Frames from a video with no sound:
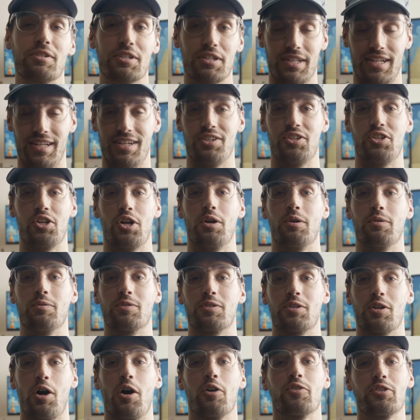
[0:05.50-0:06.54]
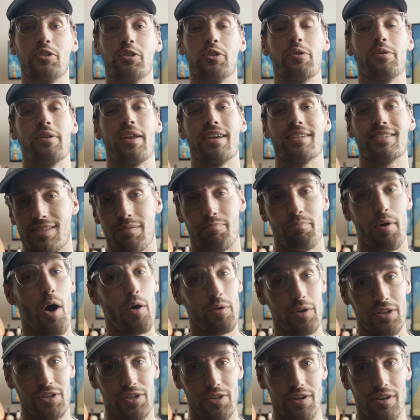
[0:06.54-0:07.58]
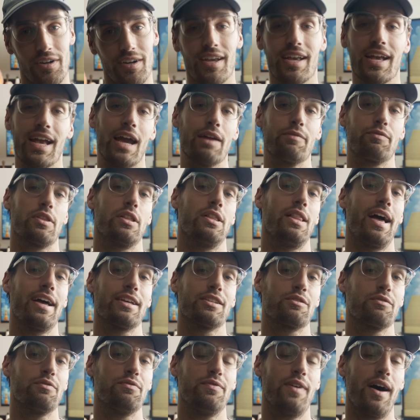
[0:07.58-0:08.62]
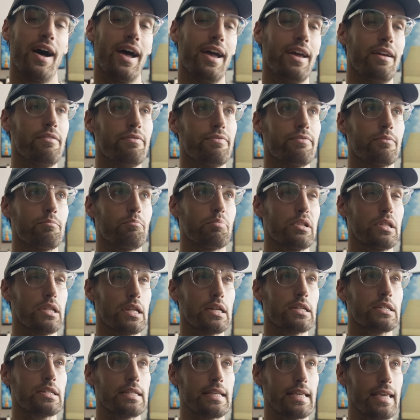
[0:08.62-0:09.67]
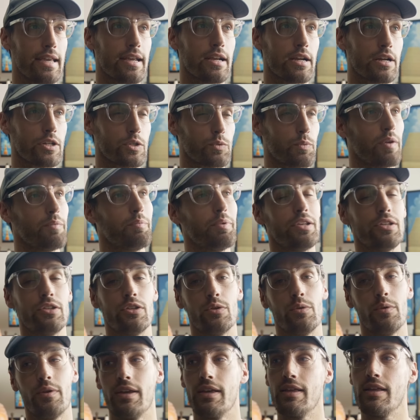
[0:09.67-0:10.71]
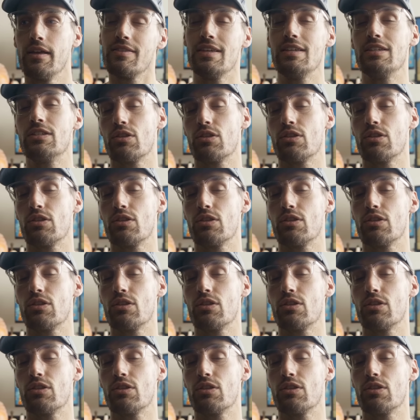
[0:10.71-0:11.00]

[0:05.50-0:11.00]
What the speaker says: Clinton Jones, also known as the pwnisher. And for the last 5+ years, we've been doing these